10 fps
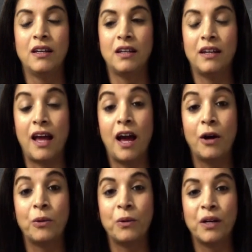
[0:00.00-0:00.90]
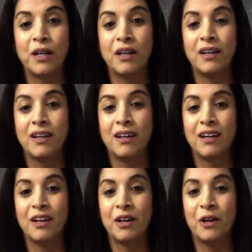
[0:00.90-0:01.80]
Now,
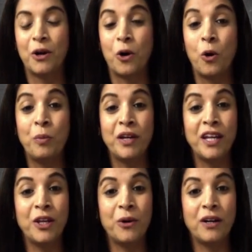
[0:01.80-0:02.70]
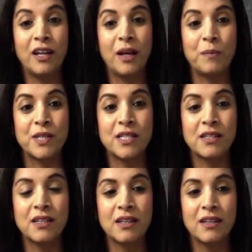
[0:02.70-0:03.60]
opening your lips
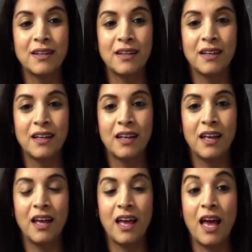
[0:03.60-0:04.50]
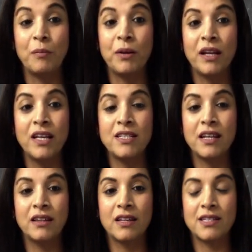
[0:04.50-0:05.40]
and placing
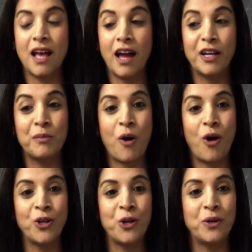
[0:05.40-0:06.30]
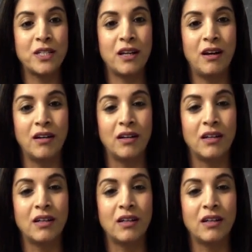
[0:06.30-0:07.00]
this item on your tongue.